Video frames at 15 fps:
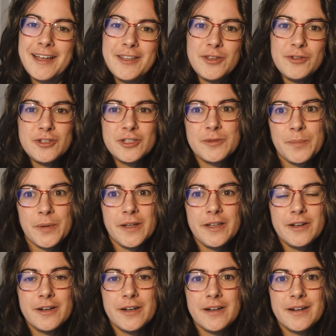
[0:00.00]
you just put
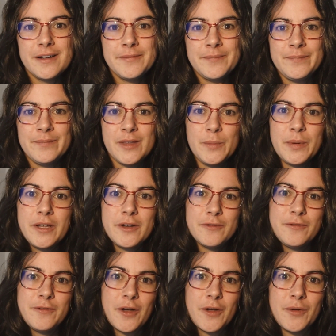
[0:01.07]
your
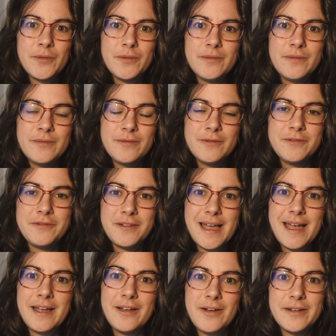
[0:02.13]
phone
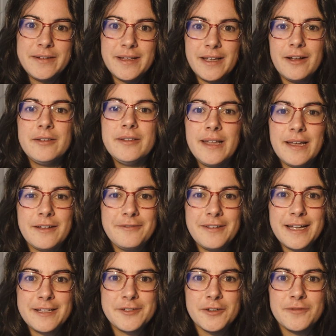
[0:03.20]
flat on like a
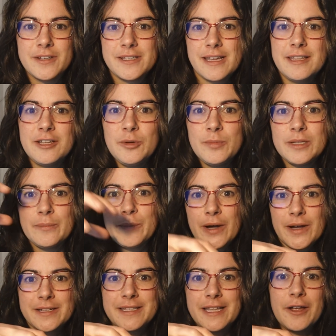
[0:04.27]
flat surface. And then you put the
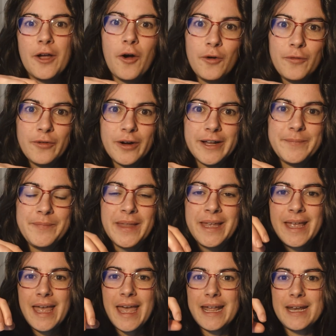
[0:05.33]
box thing over it.
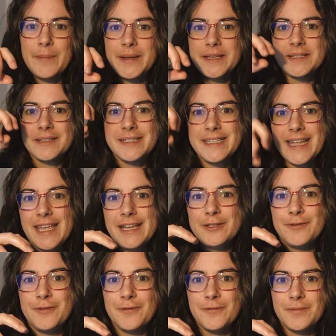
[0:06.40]
And it basically takes
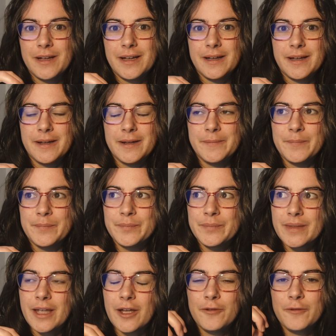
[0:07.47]
a
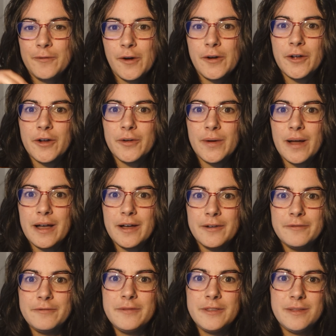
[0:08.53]
photo
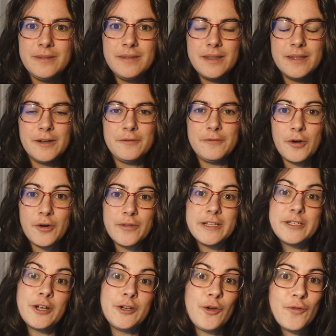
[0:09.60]
of the photo
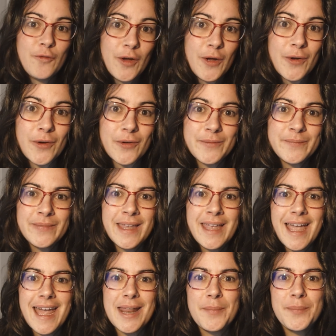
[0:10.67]
that's on your phone,
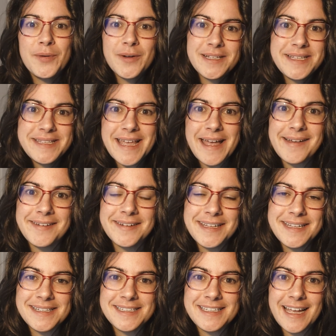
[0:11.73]
and it prints that on
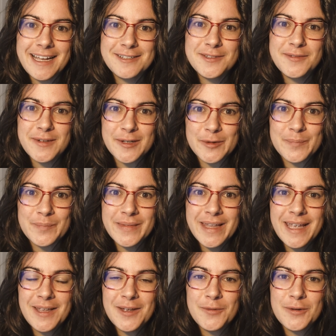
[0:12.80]
Instax film,
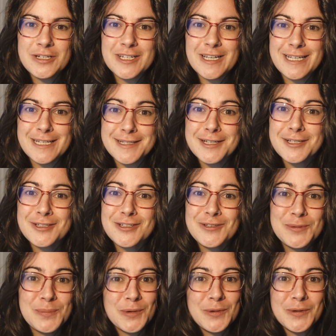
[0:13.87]
which is
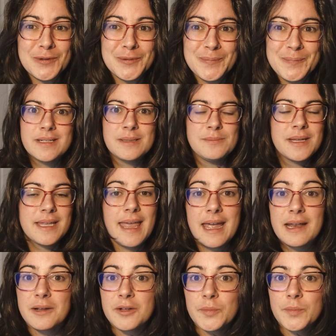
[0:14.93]
super cool. It's a
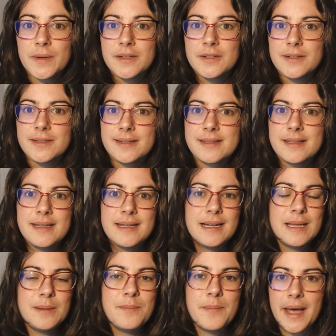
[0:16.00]
mechanical printer. It doesn't need
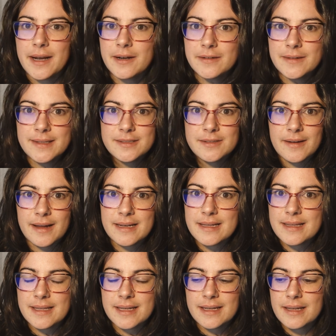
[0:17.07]
any batteries or
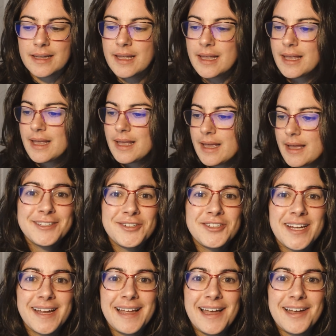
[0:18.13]
anything. So
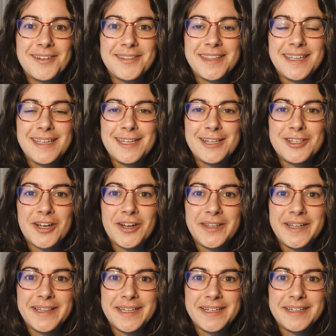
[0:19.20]
check out the
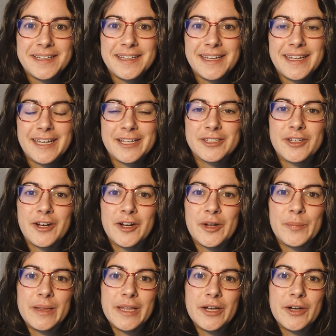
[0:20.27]
Jollylook
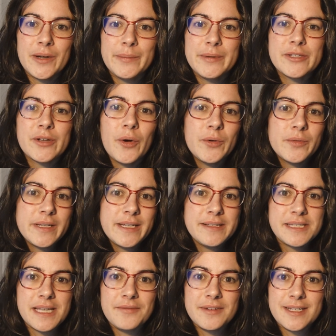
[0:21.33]
Kickstarter below. It was only a
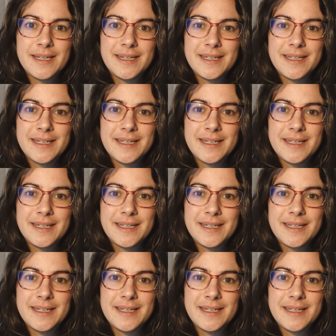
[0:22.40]
7-day